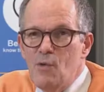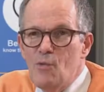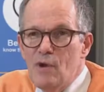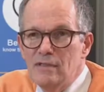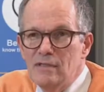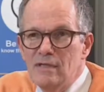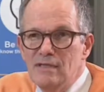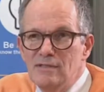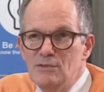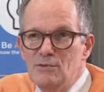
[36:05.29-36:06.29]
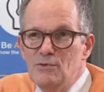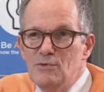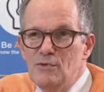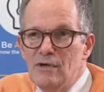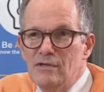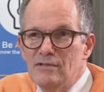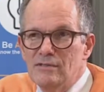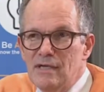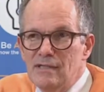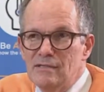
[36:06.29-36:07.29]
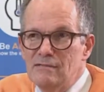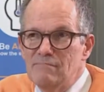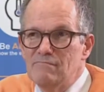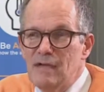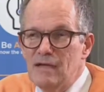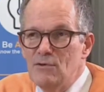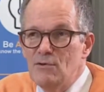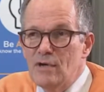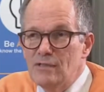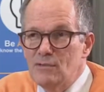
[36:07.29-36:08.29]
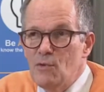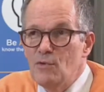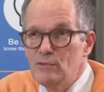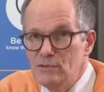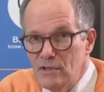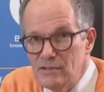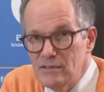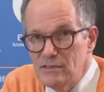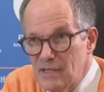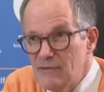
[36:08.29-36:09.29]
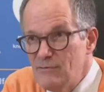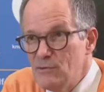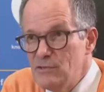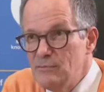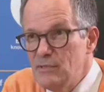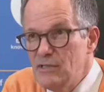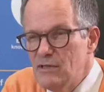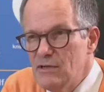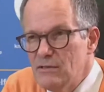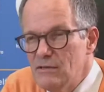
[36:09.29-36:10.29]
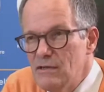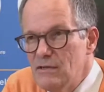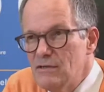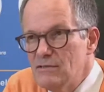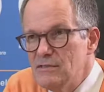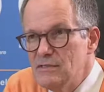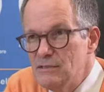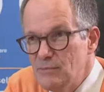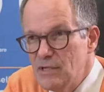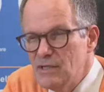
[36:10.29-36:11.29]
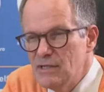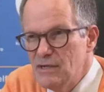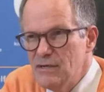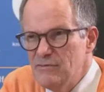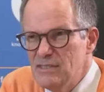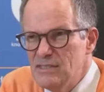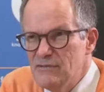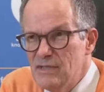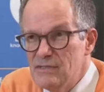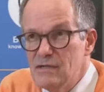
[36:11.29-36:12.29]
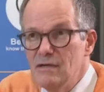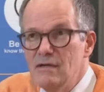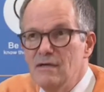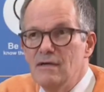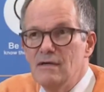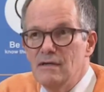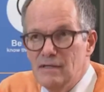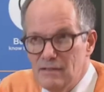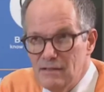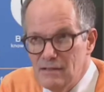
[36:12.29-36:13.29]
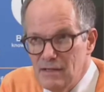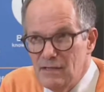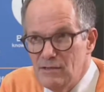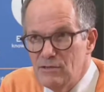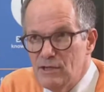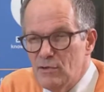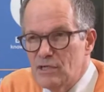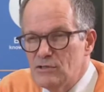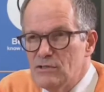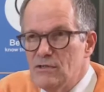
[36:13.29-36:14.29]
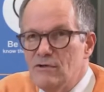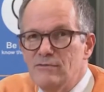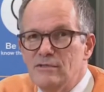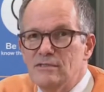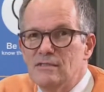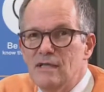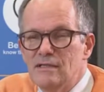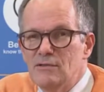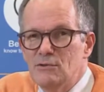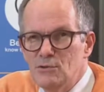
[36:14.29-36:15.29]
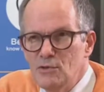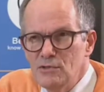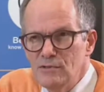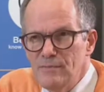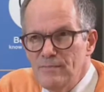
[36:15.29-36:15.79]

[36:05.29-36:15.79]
One is to understand and look at all the studies that have already been done since the beginning of this event in the direction of understanding the source.